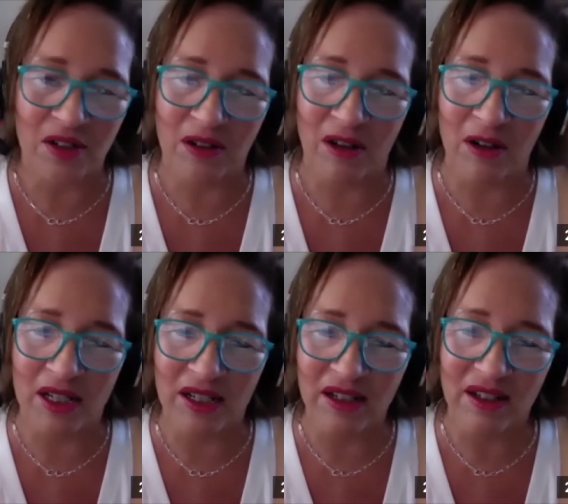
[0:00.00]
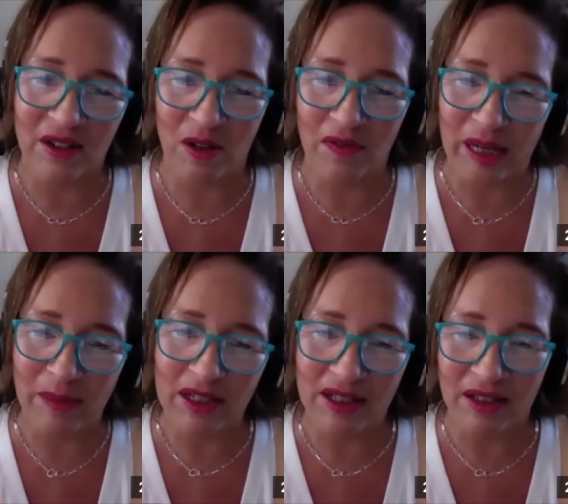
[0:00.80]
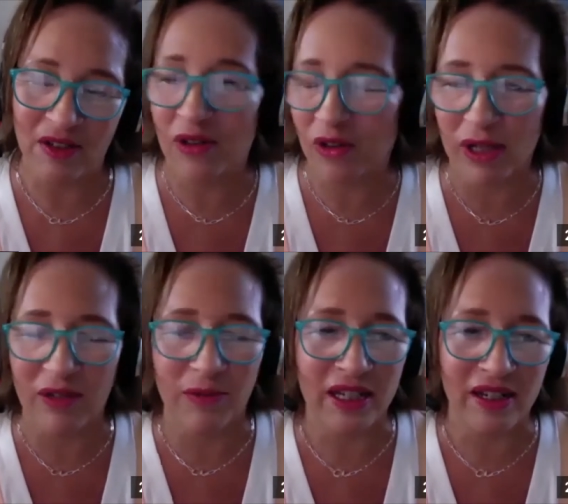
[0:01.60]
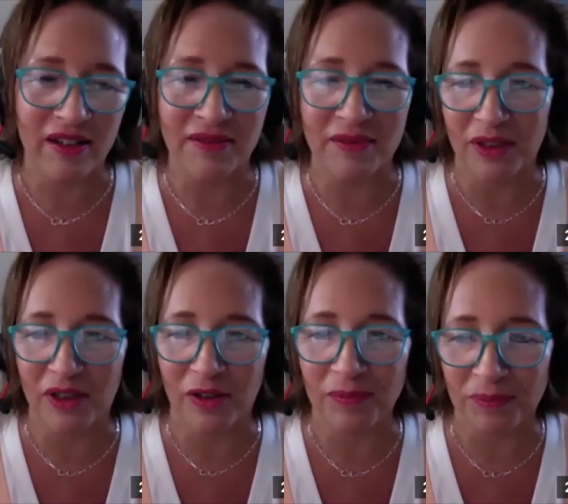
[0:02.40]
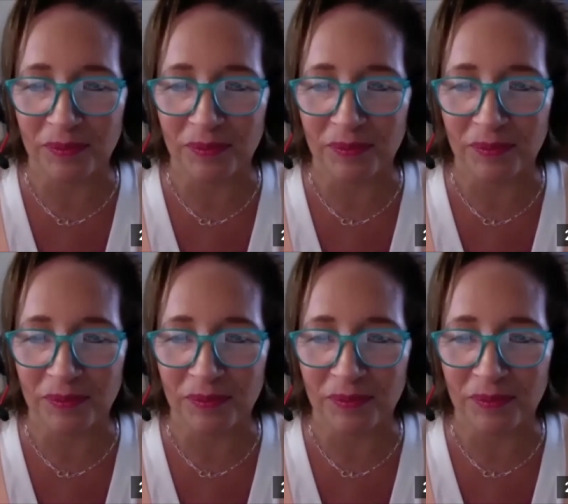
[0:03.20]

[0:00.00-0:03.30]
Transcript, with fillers: our, our kids and our families to the degree that we can you know